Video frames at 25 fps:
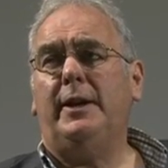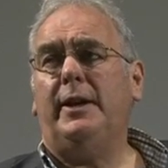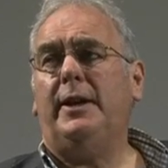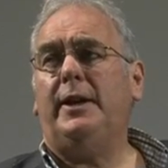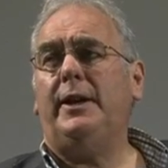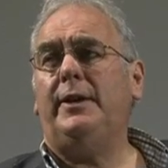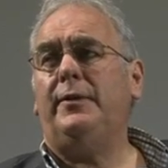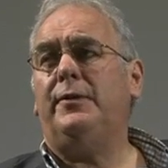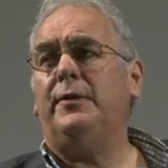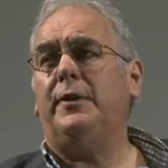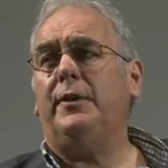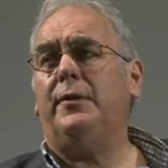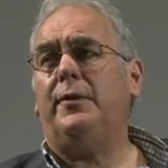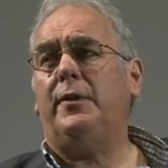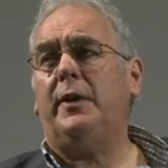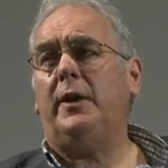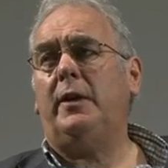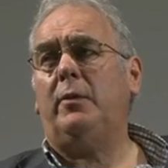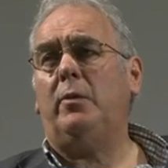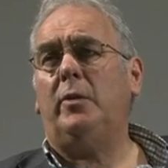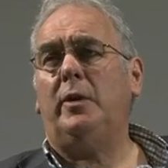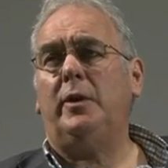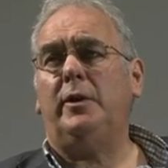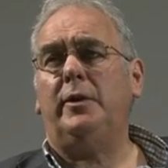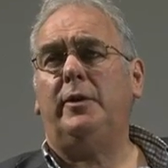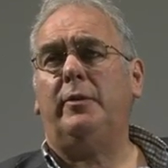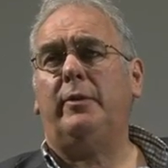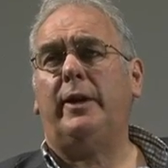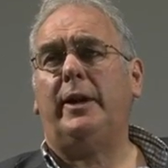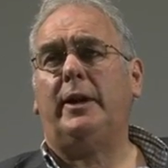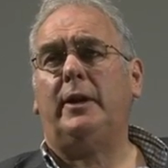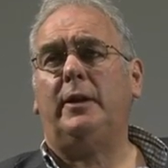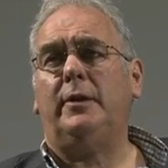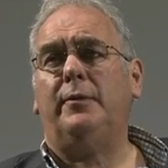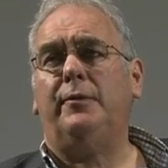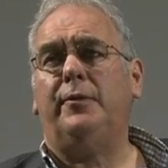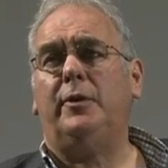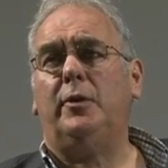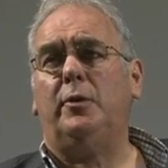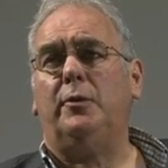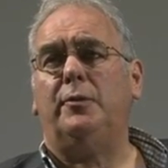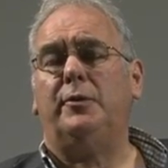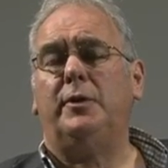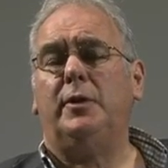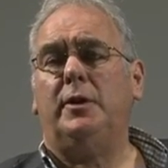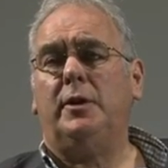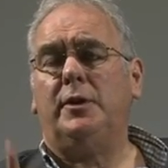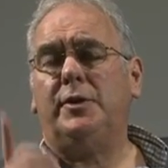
even if they weren't directly involved.